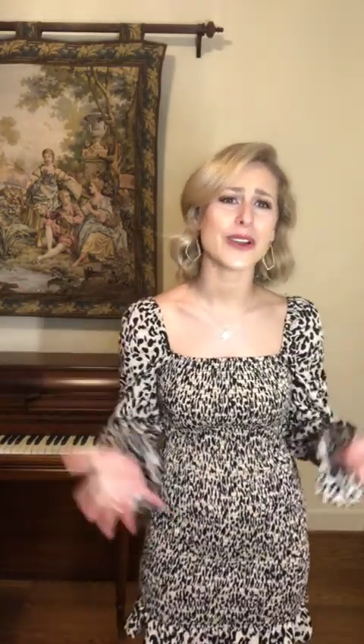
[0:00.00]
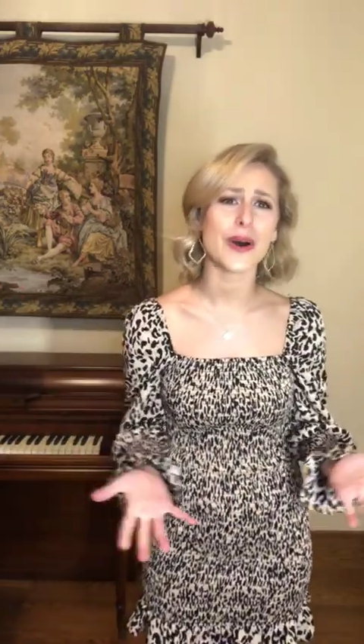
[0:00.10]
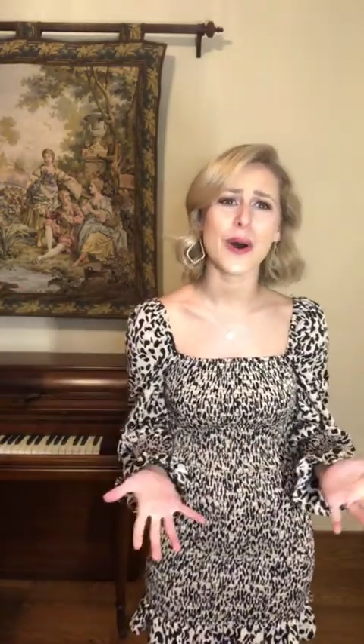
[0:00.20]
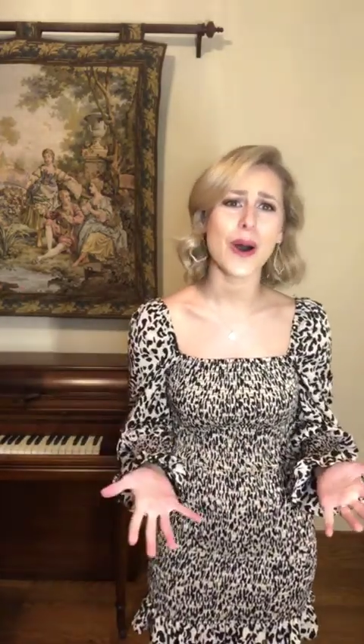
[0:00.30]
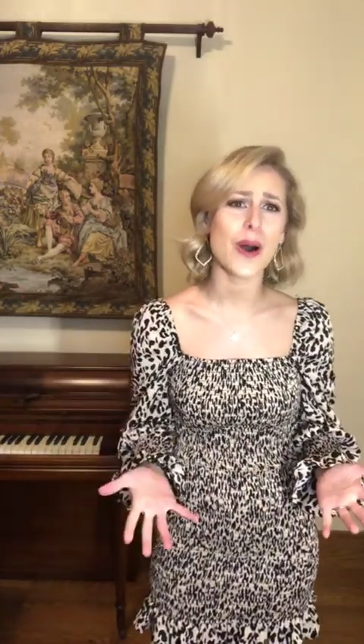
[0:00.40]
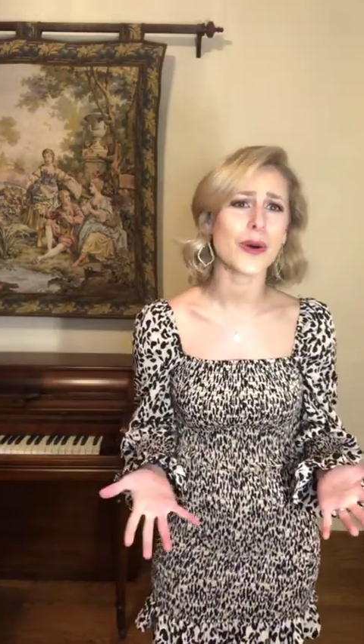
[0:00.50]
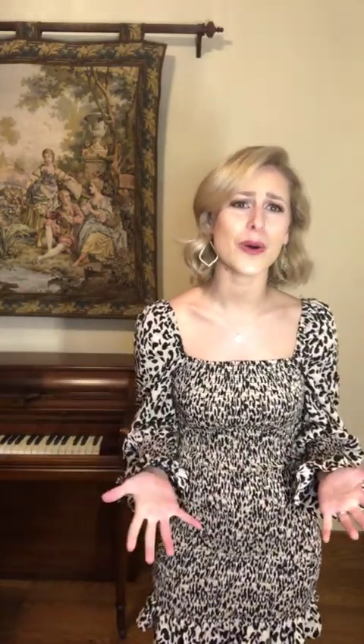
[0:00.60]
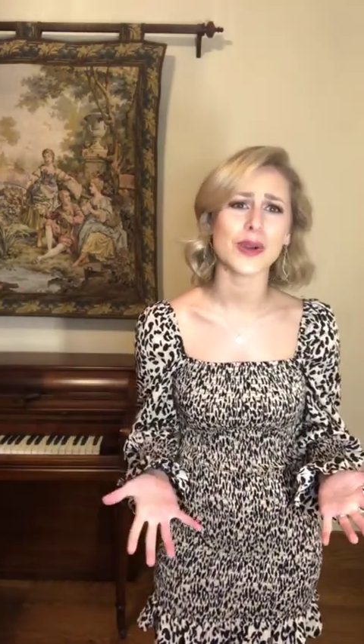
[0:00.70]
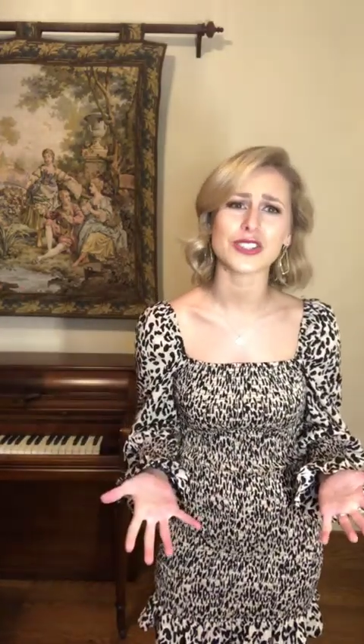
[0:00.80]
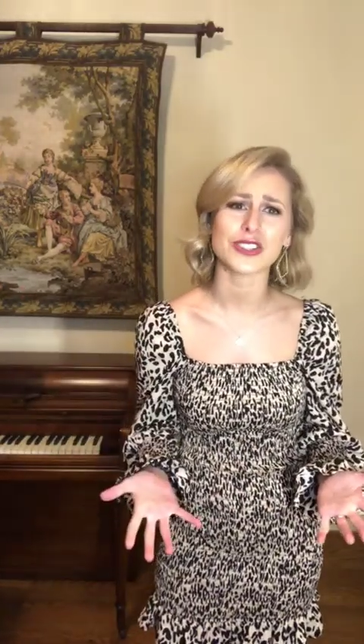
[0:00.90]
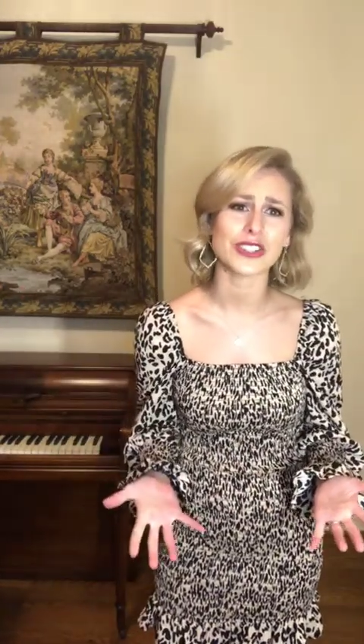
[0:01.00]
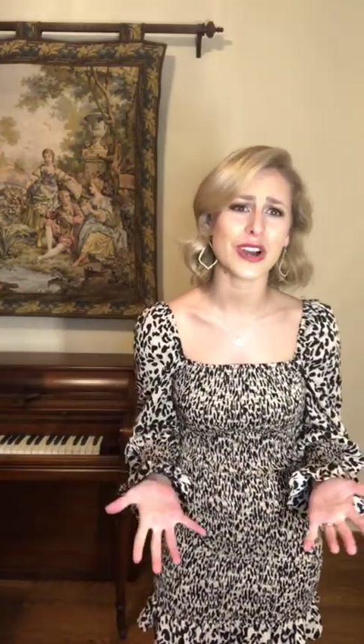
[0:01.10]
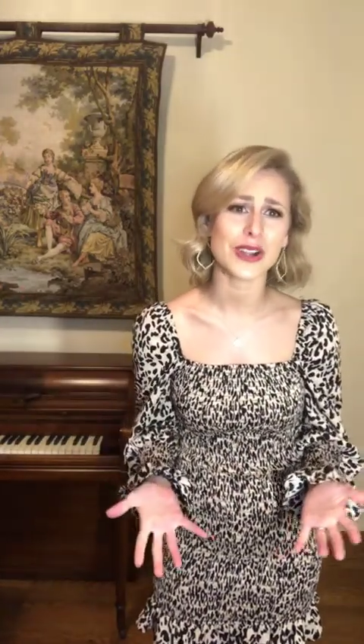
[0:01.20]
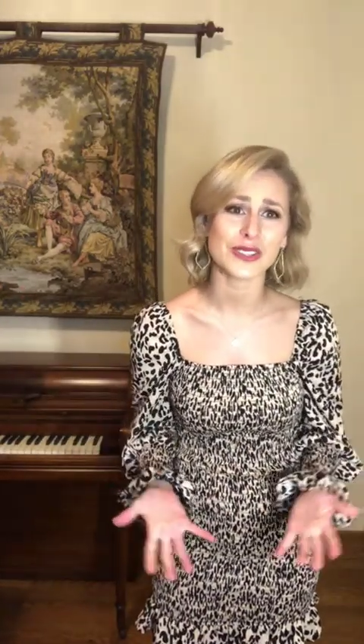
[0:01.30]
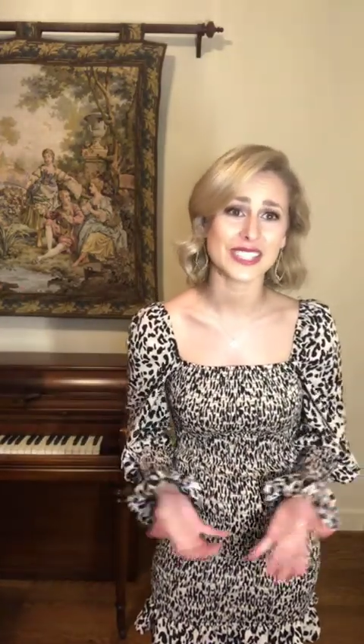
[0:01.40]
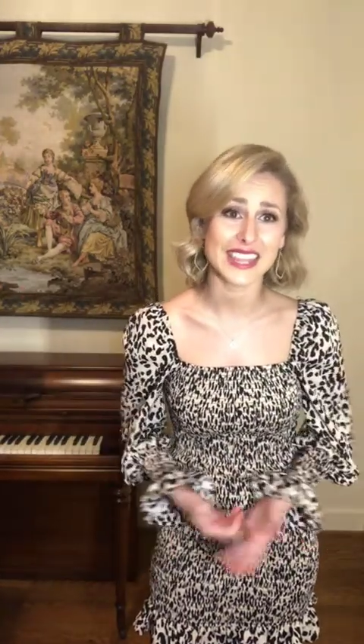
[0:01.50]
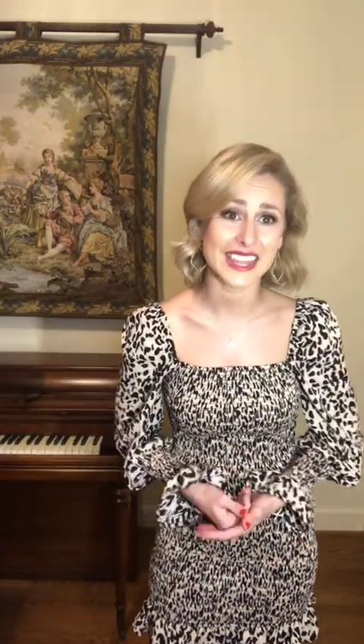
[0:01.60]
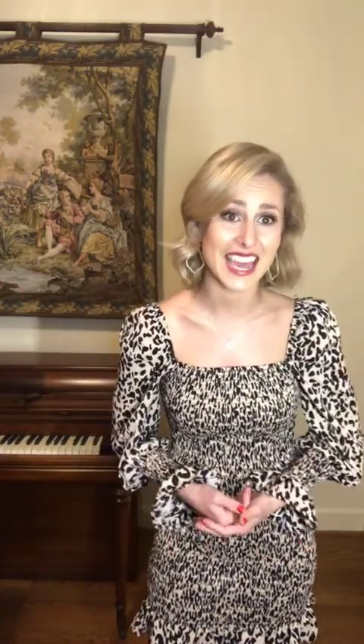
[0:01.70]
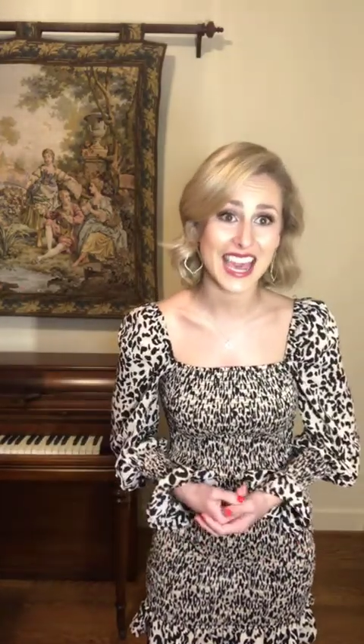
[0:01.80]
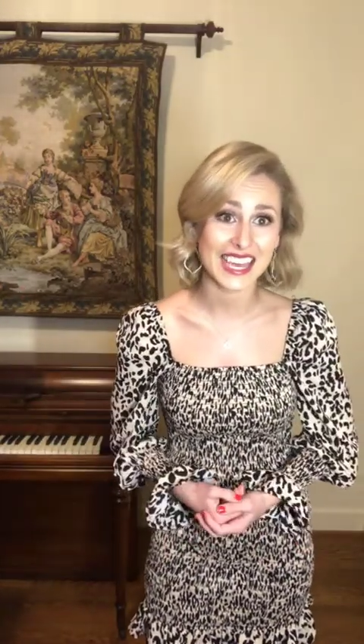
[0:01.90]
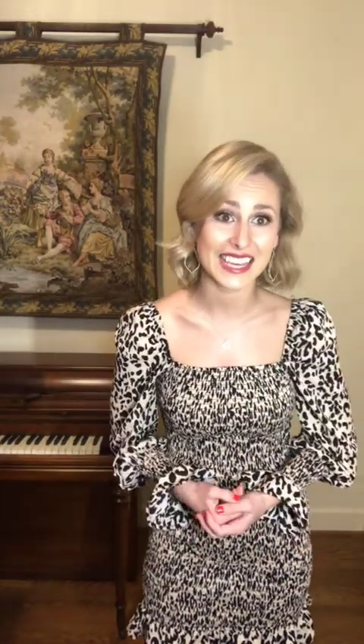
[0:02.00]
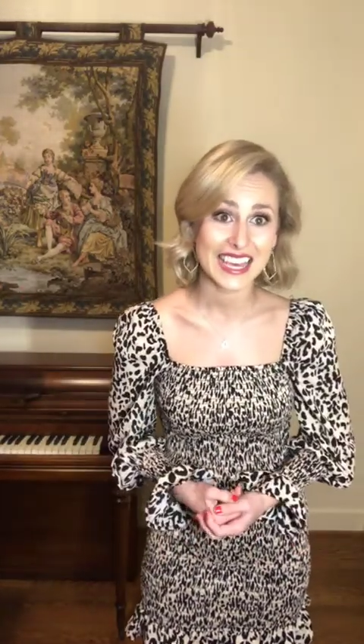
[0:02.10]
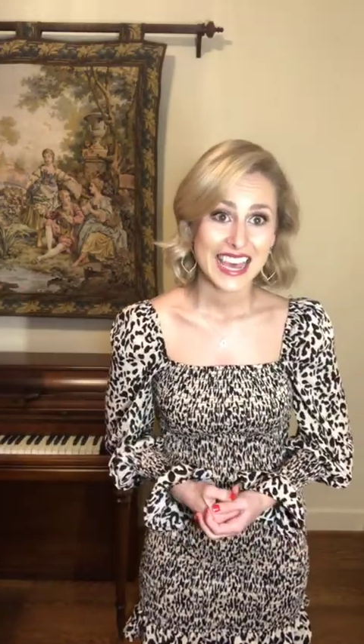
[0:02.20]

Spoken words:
know which stars to thank,